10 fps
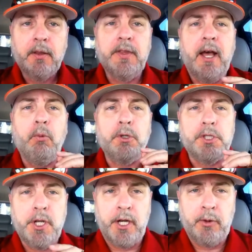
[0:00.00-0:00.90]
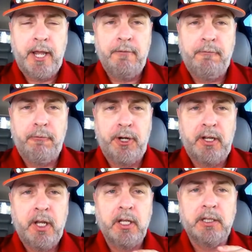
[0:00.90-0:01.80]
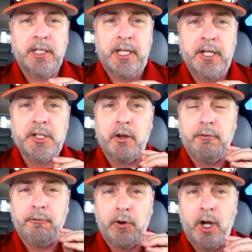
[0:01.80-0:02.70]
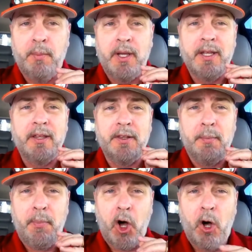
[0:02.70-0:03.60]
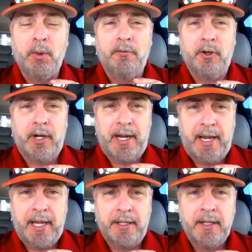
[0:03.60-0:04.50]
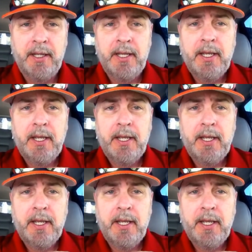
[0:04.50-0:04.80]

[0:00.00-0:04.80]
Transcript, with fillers: that will generate free leads from the palm of your hand.